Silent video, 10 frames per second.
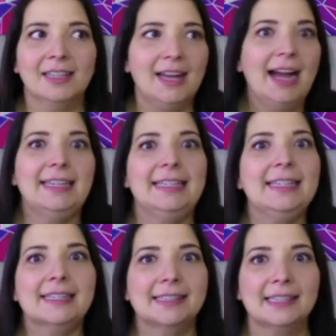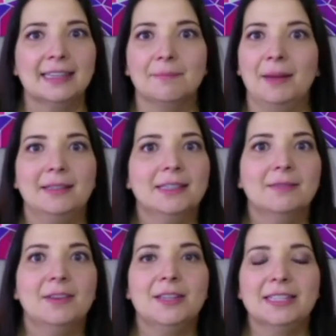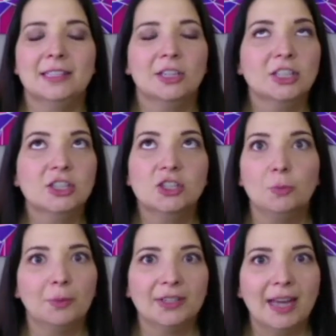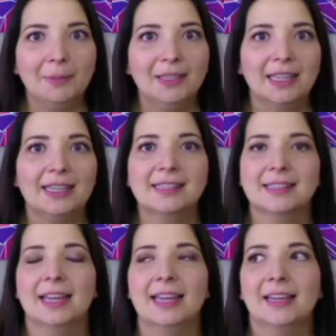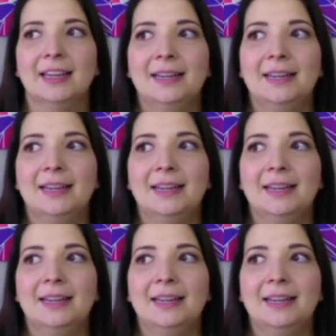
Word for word: idea still. It might just be super nebulous. Like,